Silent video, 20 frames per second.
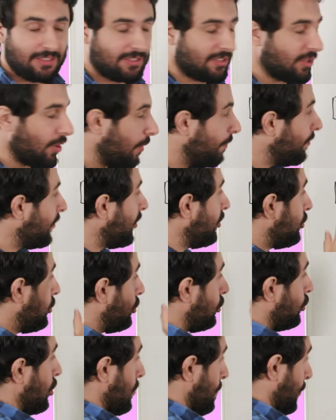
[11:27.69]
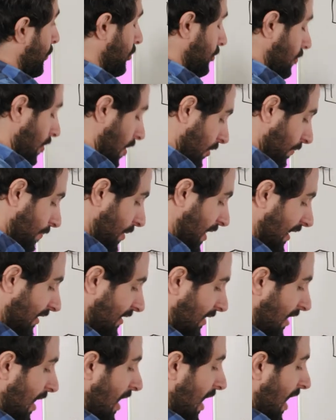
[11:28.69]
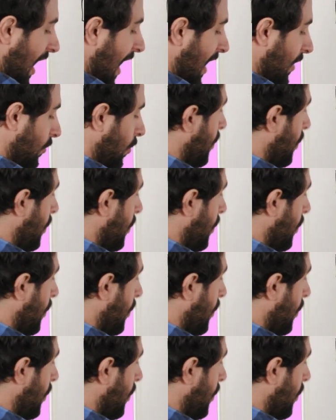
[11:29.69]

So super strong base. And